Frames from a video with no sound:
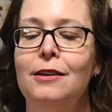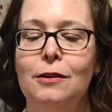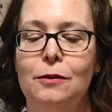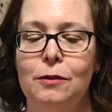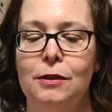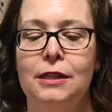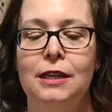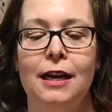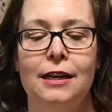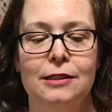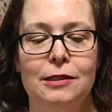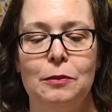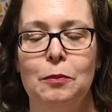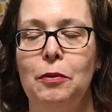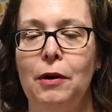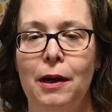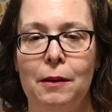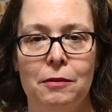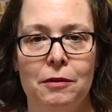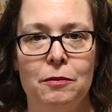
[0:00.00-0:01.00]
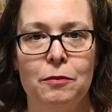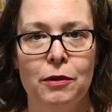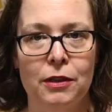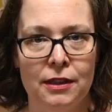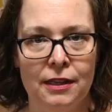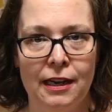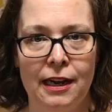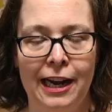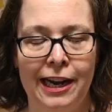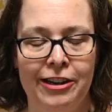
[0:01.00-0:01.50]
would cause a problem with
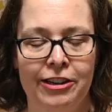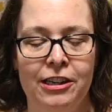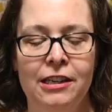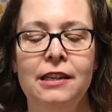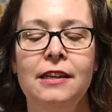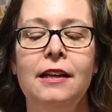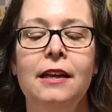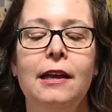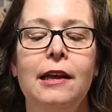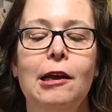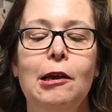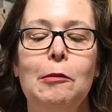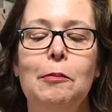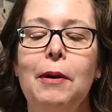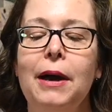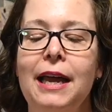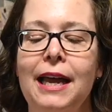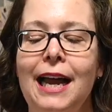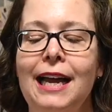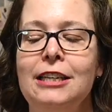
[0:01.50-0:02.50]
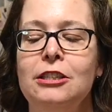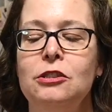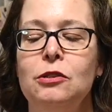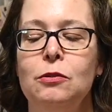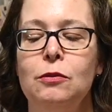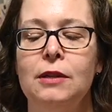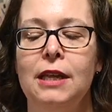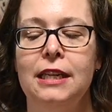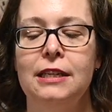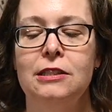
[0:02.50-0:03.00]
the iron, but I
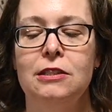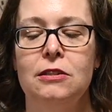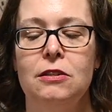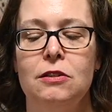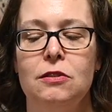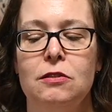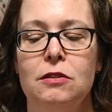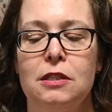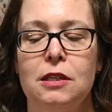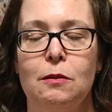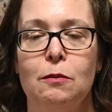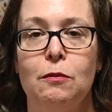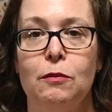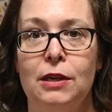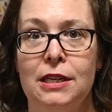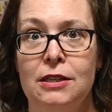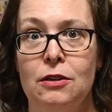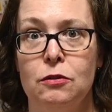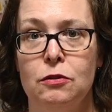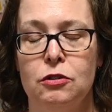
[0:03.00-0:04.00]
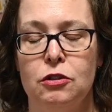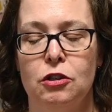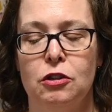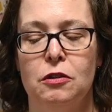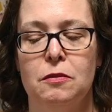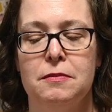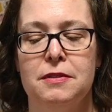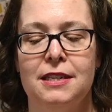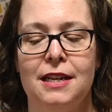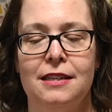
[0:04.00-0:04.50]
do like to use them in those
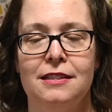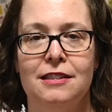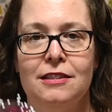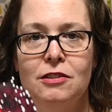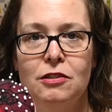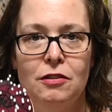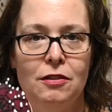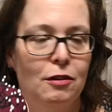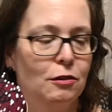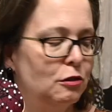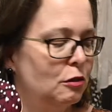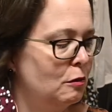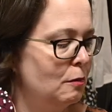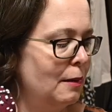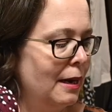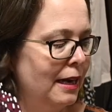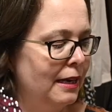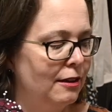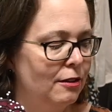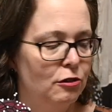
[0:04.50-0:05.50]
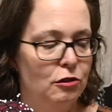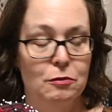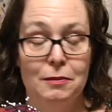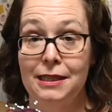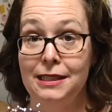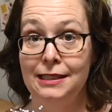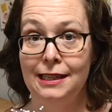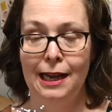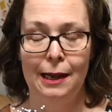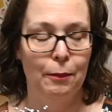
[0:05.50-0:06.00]
circumstances. So those are my
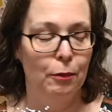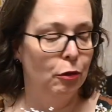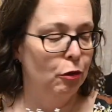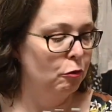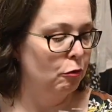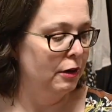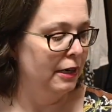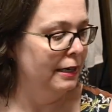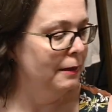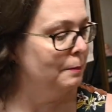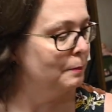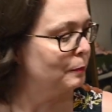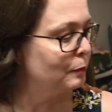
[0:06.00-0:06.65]
top three.